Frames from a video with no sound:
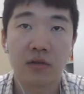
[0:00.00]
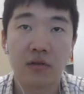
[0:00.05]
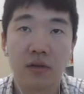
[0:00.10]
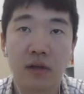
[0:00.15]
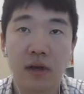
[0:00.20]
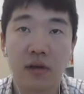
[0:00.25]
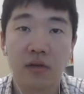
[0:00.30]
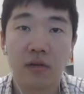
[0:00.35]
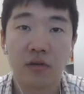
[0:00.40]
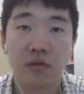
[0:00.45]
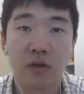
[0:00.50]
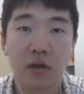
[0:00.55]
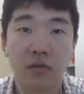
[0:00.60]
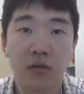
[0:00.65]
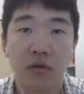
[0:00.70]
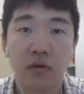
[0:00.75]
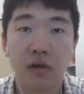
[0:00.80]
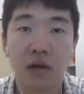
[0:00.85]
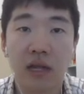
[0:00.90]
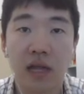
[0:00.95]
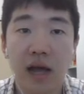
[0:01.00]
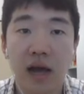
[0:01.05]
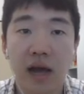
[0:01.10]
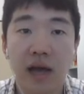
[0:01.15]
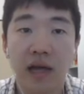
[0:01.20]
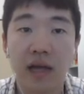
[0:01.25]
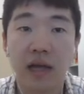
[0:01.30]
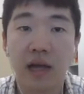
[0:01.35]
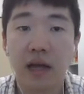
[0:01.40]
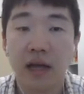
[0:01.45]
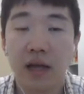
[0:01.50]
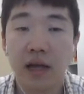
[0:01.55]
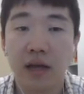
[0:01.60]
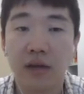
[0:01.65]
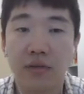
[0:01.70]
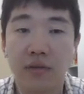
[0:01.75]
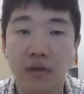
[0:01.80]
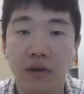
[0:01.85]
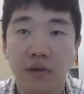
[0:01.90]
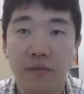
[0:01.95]
to the nuclei,
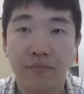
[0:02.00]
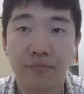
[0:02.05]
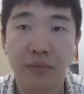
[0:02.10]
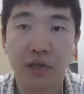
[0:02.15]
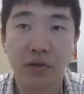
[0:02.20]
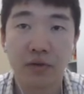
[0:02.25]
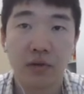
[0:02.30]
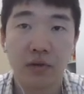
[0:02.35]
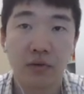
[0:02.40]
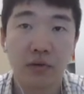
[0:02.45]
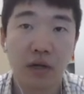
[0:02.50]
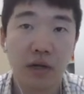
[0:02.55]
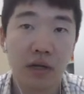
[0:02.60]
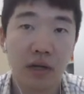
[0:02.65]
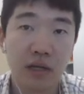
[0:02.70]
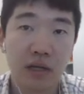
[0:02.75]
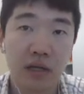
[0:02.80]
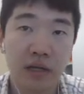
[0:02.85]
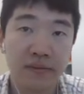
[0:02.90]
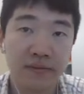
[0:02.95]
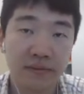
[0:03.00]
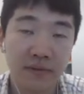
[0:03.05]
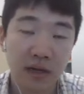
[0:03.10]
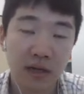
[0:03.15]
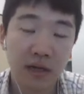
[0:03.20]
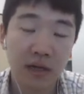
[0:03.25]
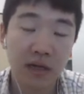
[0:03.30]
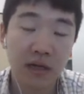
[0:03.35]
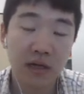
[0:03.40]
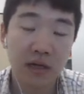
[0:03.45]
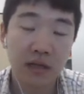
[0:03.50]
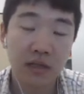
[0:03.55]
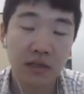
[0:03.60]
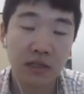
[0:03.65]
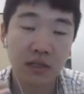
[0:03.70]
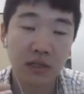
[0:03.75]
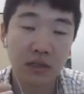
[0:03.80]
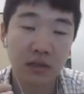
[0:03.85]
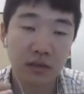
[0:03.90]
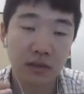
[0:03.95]
and if
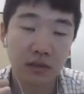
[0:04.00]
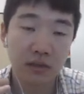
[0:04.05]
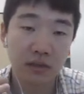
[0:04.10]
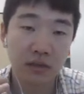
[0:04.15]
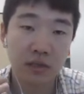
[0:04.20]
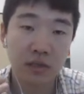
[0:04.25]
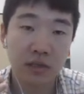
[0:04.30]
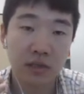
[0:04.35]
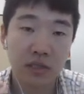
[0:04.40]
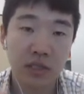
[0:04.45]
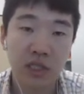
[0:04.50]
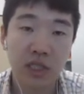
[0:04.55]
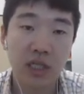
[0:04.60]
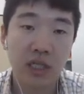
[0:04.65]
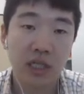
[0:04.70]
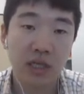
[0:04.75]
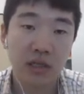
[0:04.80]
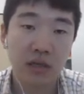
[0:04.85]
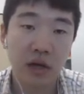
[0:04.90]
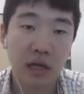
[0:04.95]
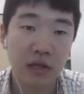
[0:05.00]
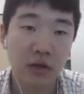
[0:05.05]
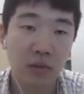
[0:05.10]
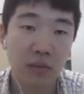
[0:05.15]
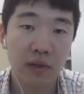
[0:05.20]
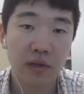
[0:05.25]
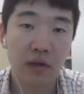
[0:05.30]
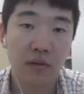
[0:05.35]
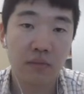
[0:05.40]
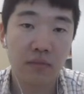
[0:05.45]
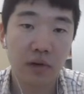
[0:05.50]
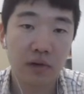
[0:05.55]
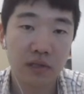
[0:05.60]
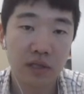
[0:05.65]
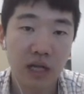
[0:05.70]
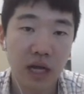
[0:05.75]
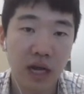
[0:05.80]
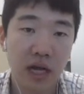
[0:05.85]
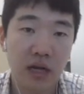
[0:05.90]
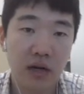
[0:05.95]
the atomic number is
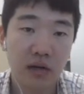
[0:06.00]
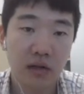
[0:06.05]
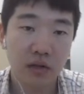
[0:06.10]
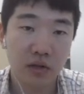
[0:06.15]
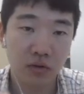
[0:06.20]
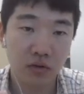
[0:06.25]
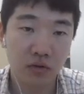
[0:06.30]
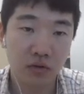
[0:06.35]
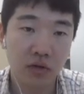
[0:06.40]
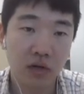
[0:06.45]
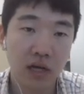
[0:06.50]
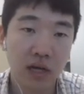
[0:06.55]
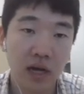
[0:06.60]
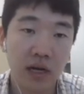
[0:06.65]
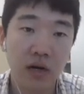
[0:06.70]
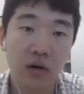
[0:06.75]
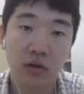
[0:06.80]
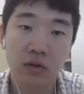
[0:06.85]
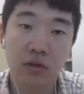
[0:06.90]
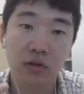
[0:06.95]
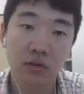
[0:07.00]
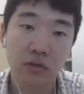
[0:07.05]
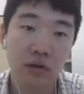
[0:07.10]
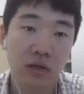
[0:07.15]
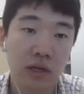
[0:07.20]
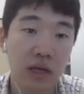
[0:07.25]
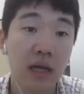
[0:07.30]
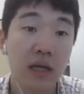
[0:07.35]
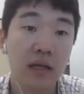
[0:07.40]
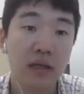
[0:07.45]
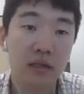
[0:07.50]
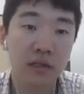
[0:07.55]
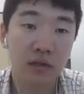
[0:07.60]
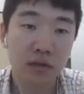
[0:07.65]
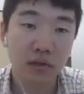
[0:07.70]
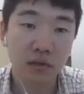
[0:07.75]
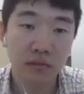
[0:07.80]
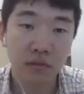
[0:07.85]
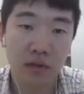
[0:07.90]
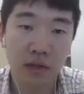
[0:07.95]
higher, the nuclei also
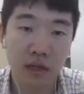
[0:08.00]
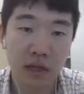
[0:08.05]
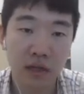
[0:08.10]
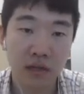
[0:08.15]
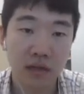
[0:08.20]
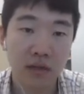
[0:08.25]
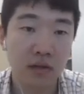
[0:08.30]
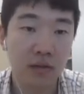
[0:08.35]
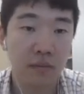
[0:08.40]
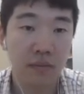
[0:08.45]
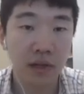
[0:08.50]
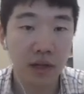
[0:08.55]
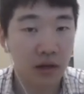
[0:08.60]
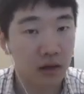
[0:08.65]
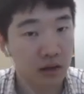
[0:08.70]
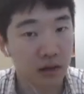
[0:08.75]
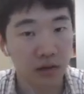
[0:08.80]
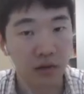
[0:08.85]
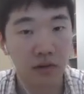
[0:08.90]
get the bigger.